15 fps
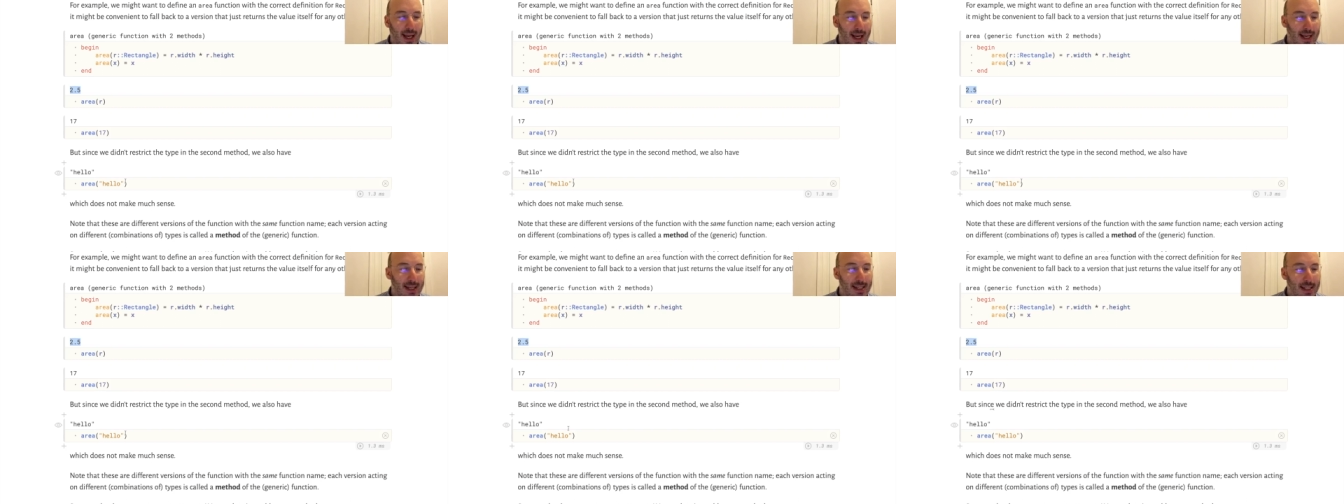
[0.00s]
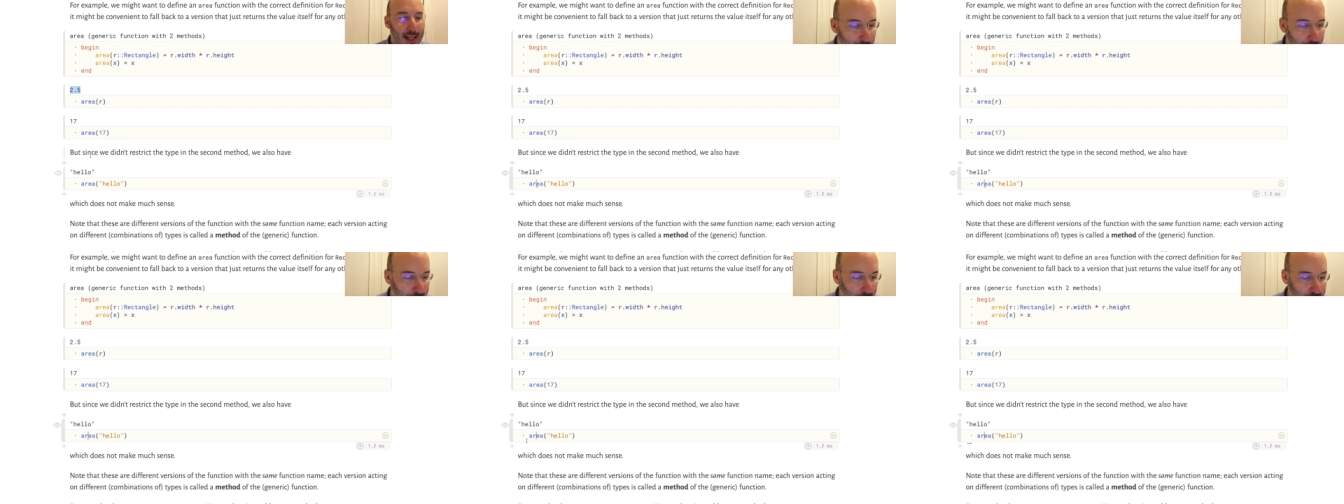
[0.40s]
is
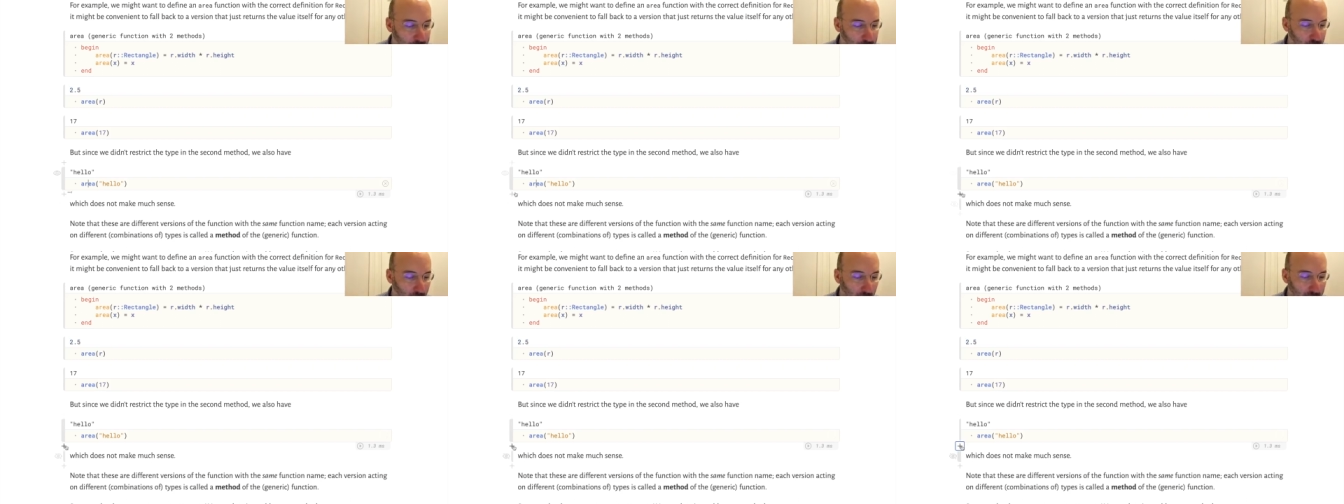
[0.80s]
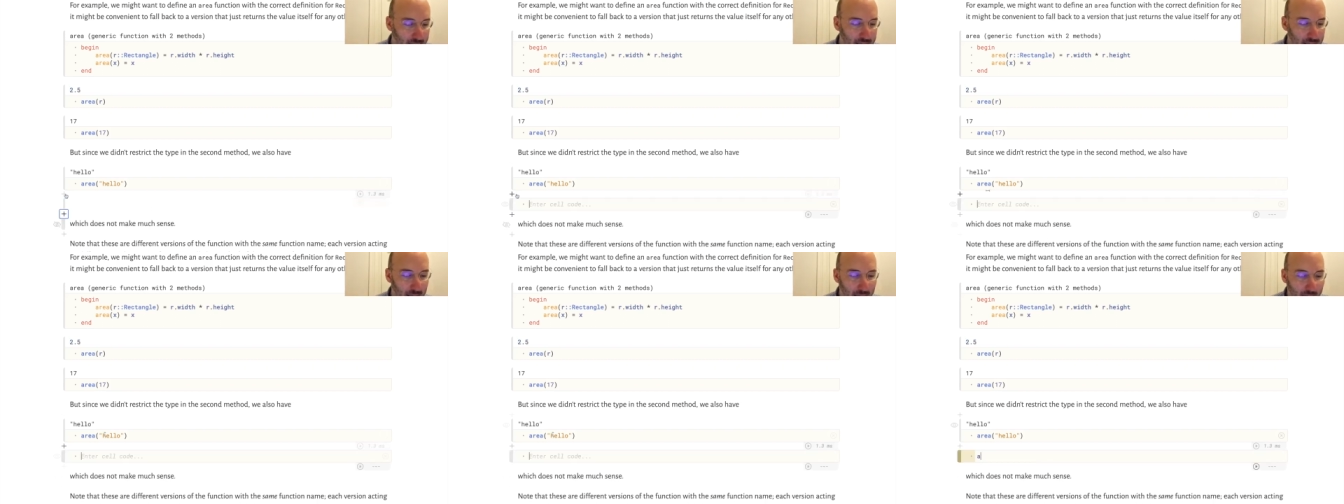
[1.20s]
if I just write
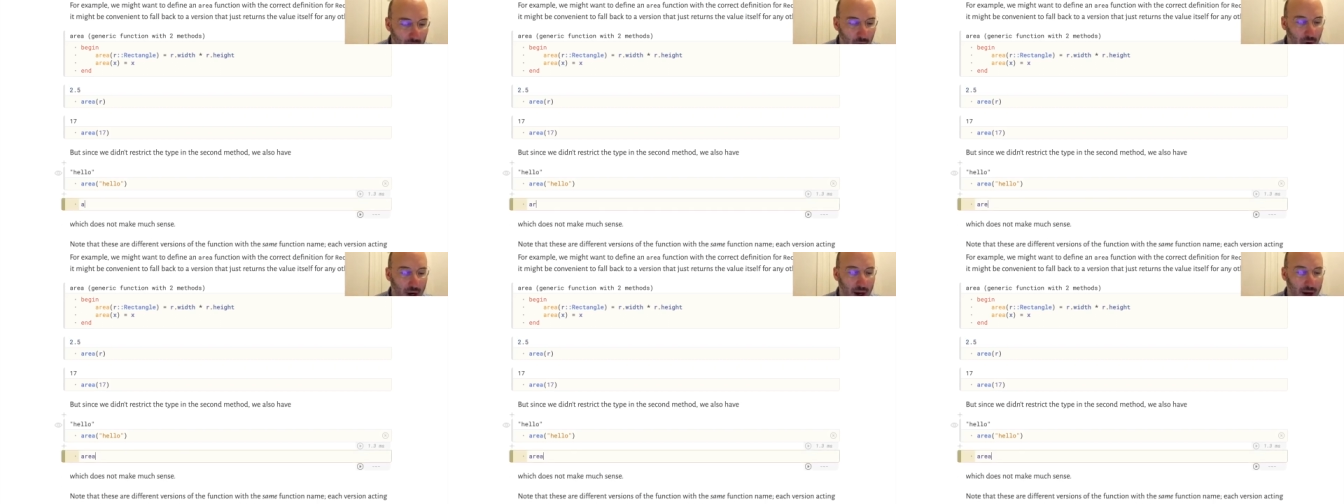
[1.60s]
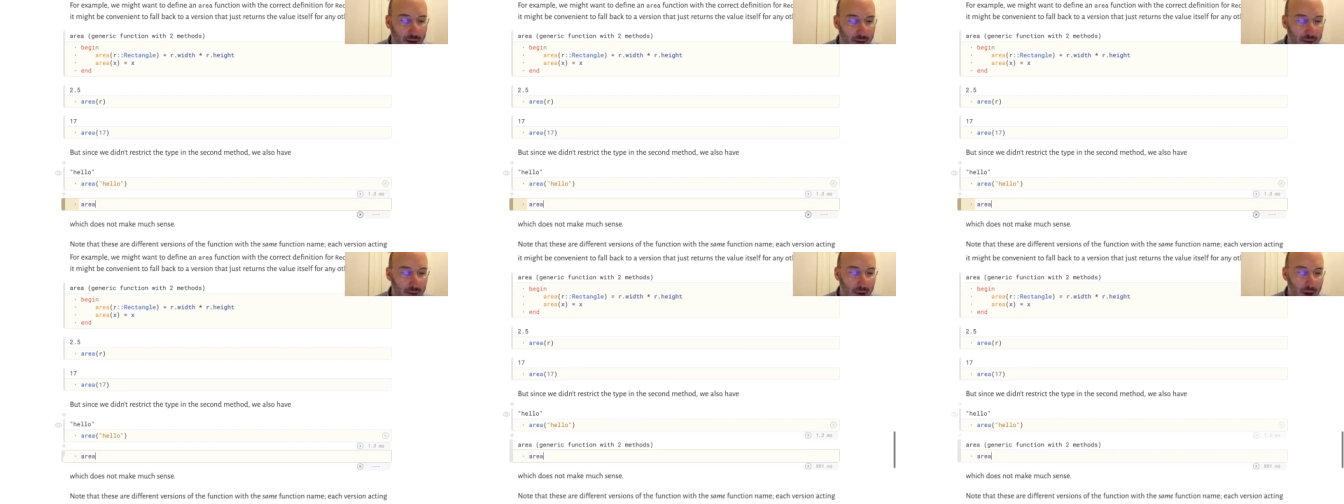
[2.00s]
area,
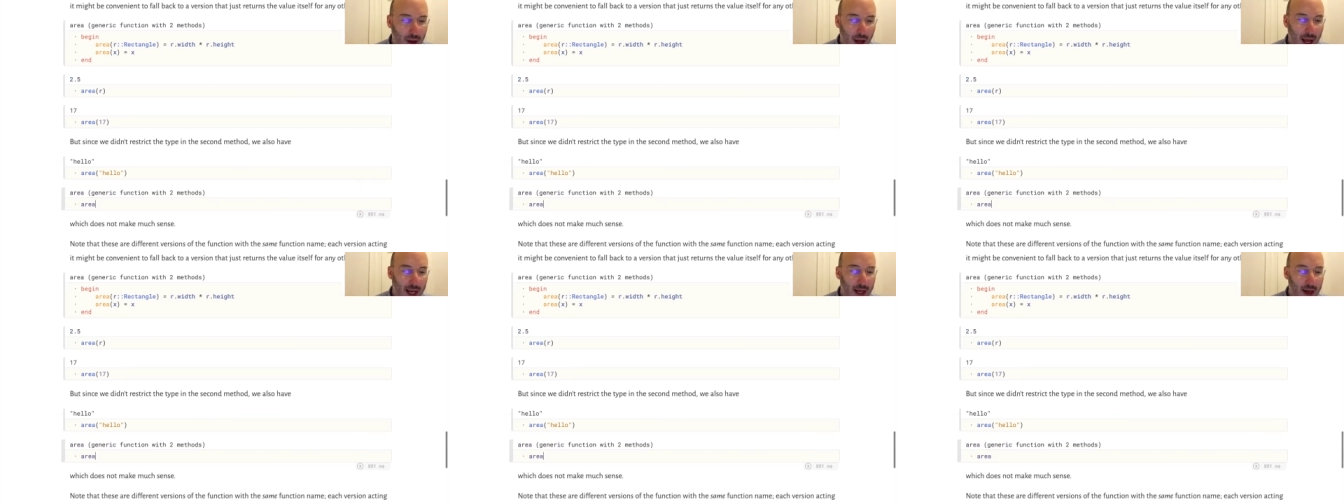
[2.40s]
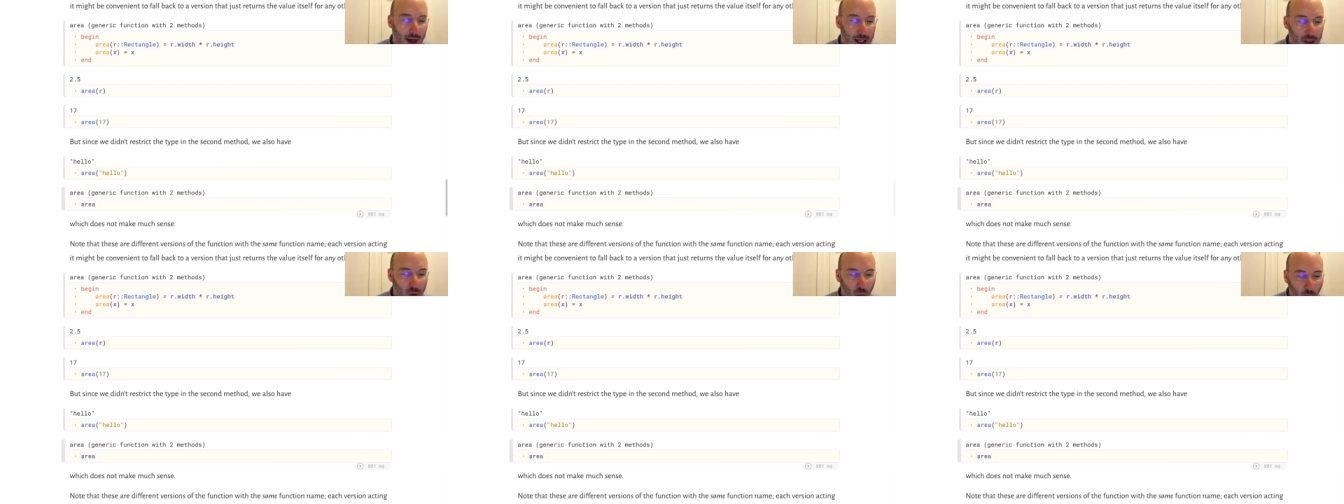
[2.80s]
I can
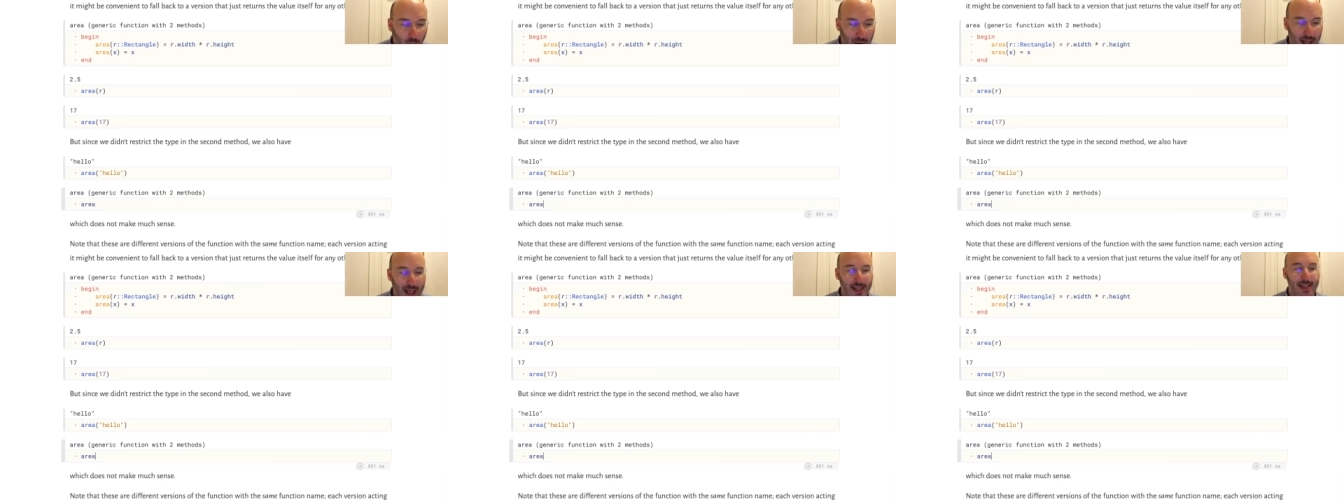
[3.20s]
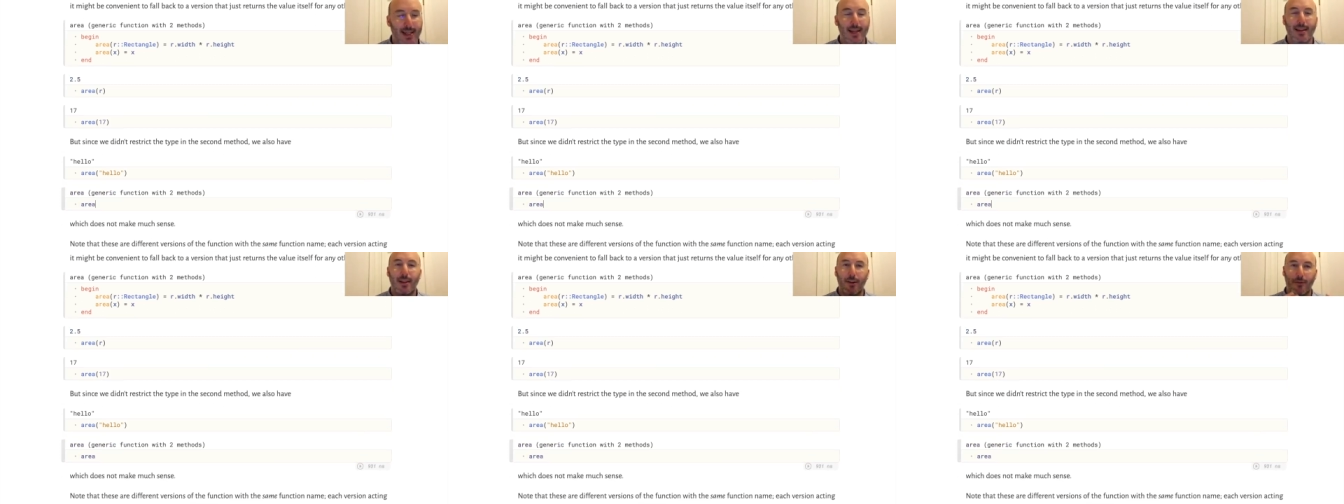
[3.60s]
ask what is
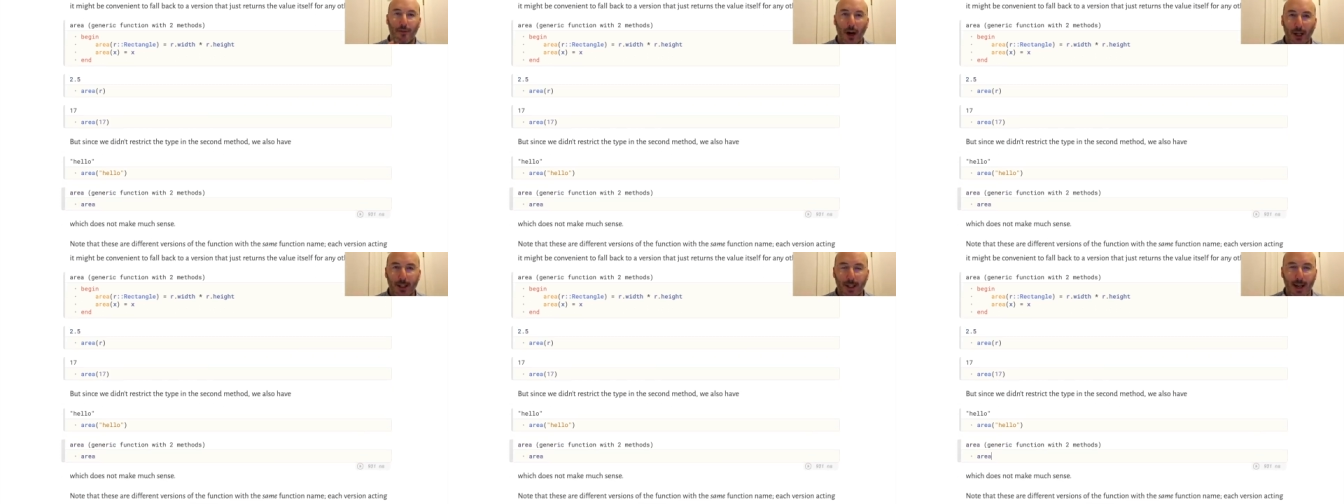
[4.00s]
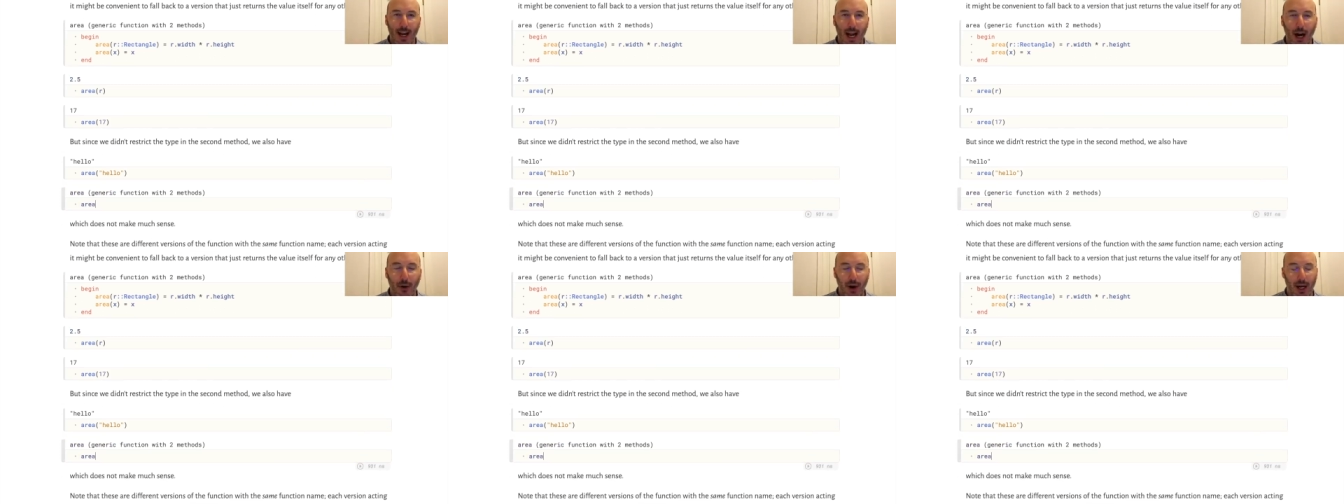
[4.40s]
the function
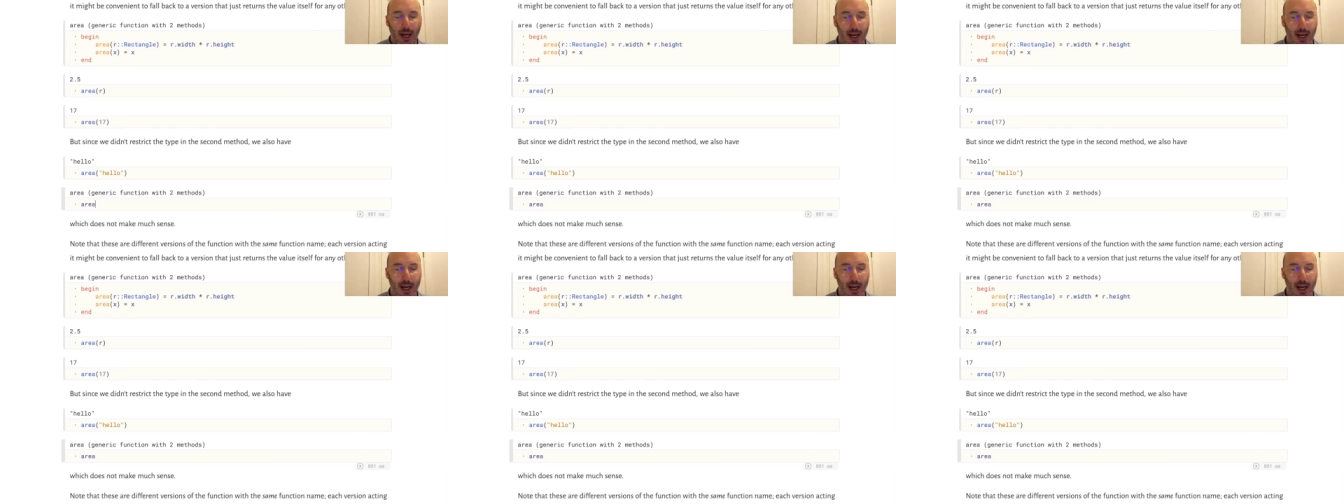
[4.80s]
area?